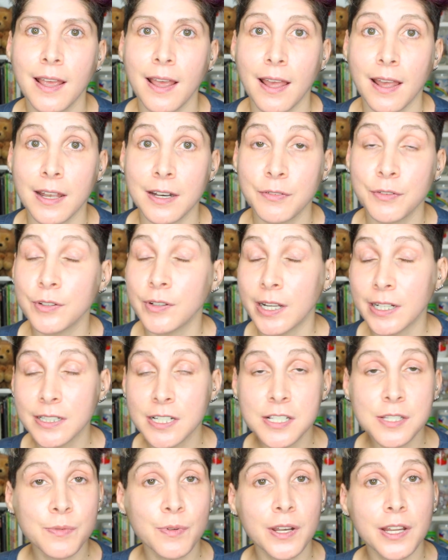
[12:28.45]
And if you like
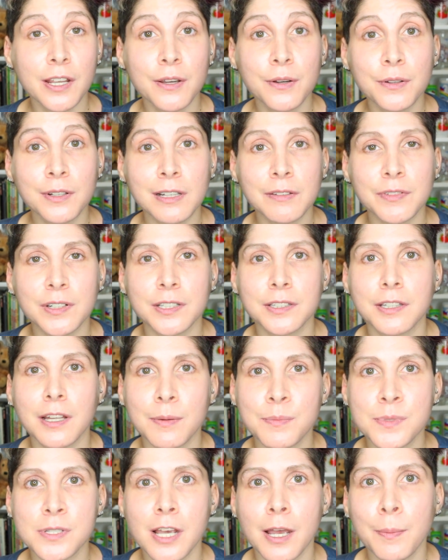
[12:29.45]
this video, give it a
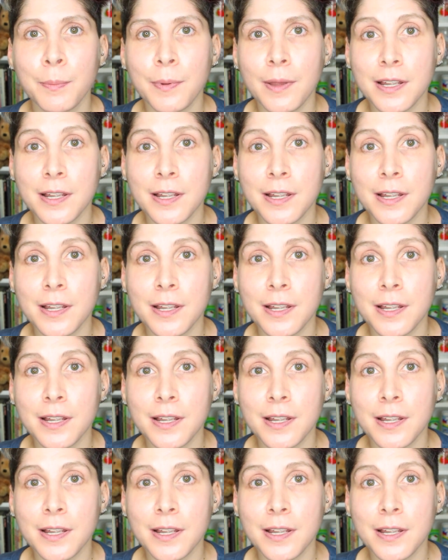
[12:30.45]
thumbs up